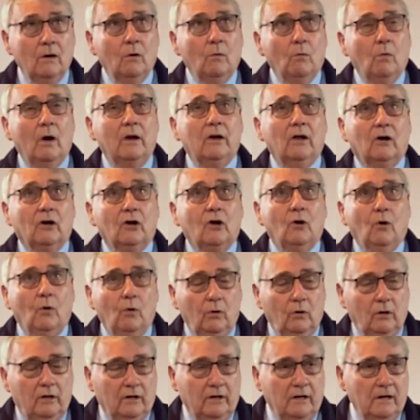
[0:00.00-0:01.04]
Why not call
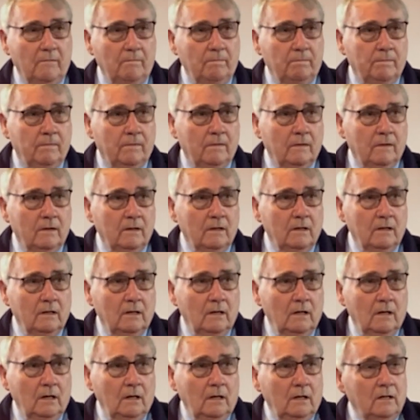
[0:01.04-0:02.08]
on Him?
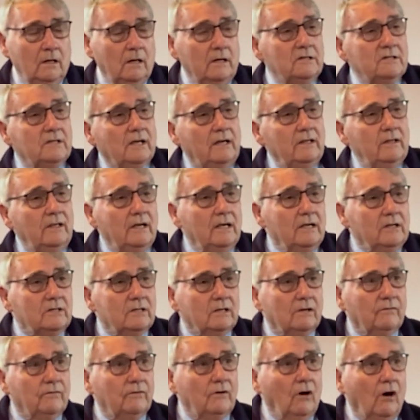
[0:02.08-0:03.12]
And I say this
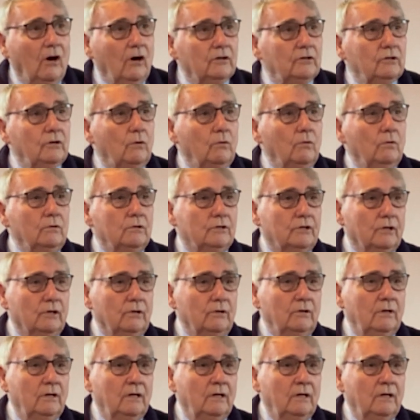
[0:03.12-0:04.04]
if God calls you